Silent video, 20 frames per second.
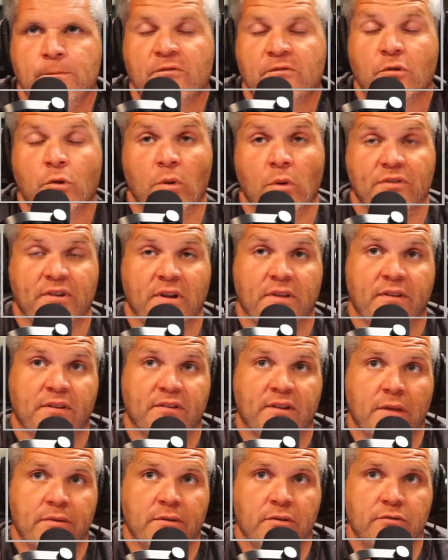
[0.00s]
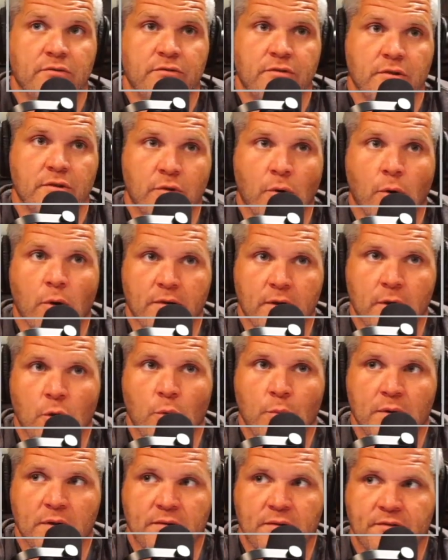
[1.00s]
For the one side that's got the door that
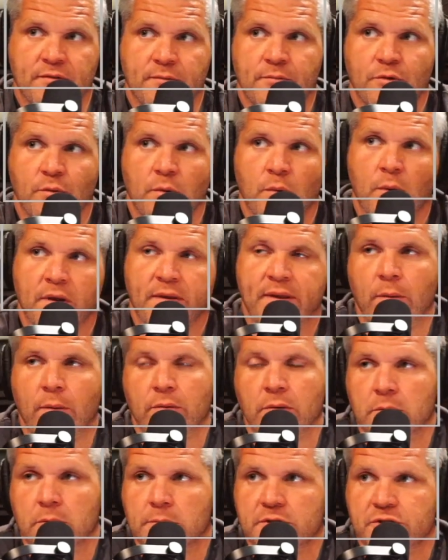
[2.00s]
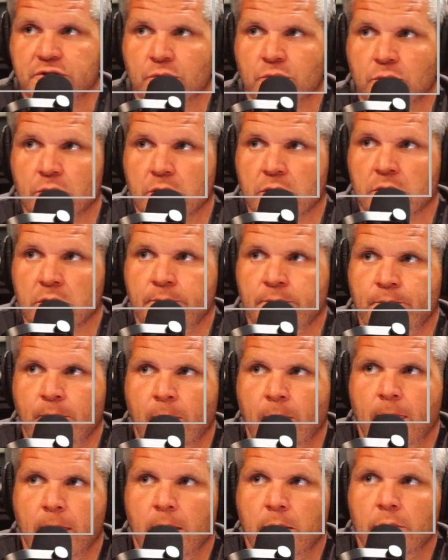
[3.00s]
opens. So we wanted that one a little bit shorter.
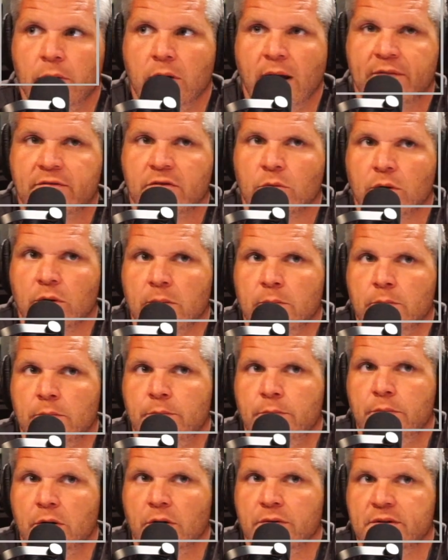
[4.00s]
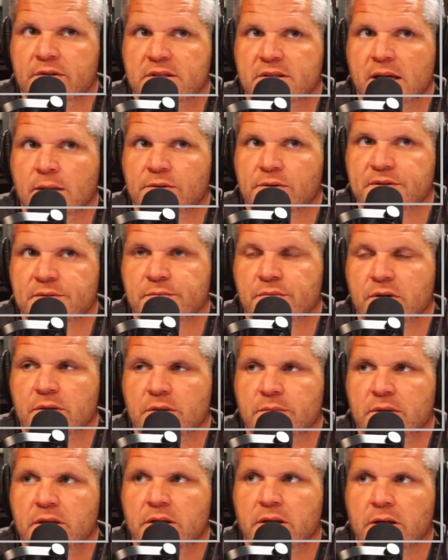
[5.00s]
But after we built the tables and put
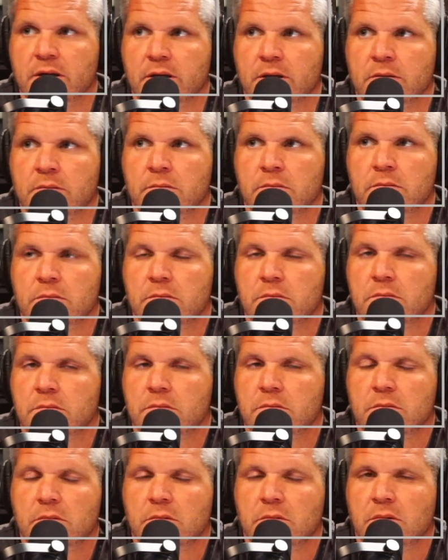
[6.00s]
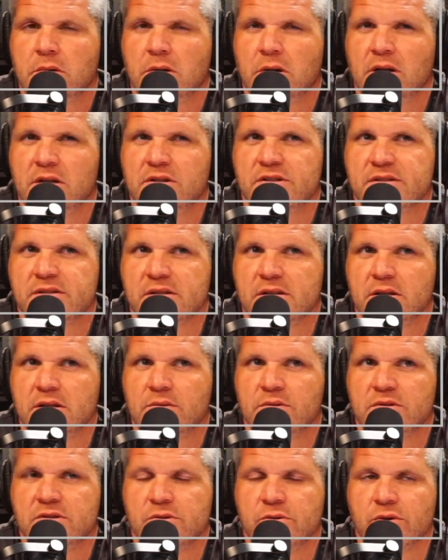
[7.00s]
them in there, it
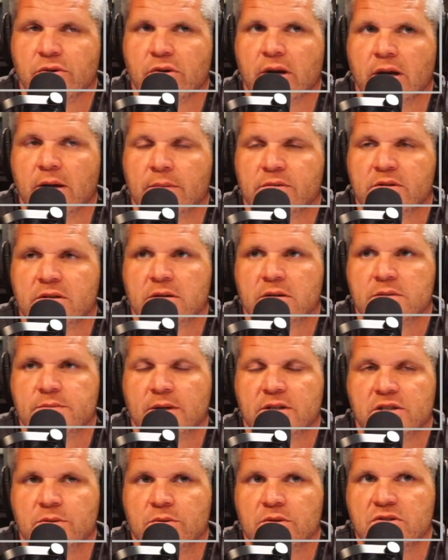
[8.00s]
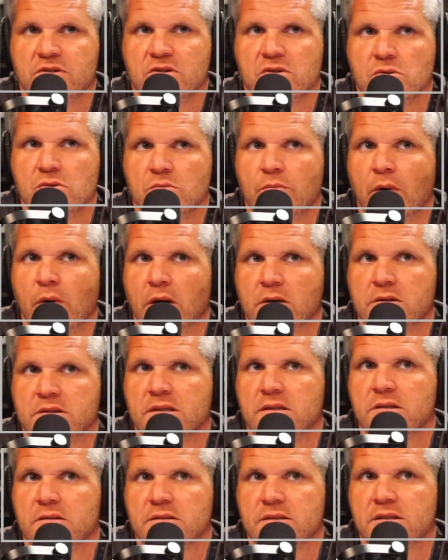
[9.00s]
was too cramped, especially with 2
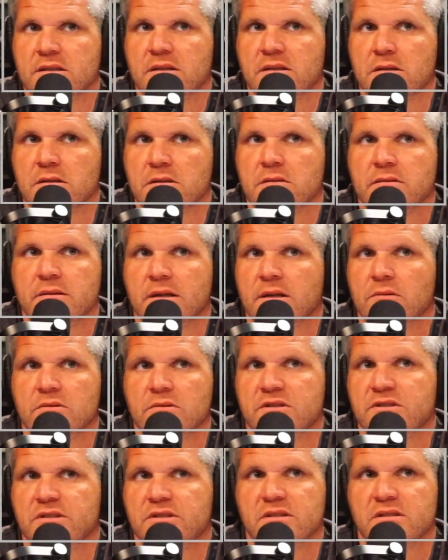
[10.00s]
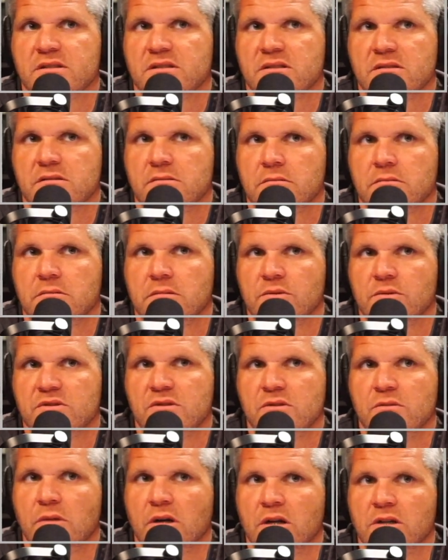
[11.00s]
bartenders in there, that it was
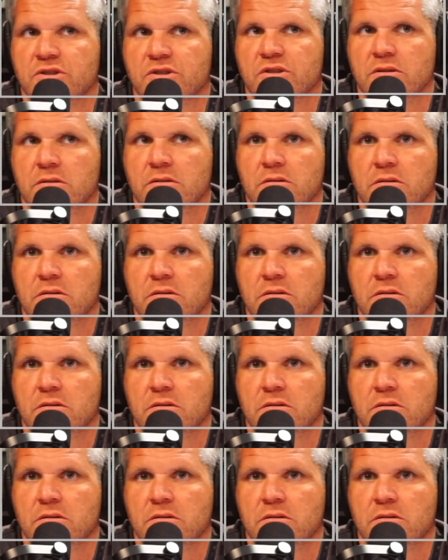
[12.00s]
too much.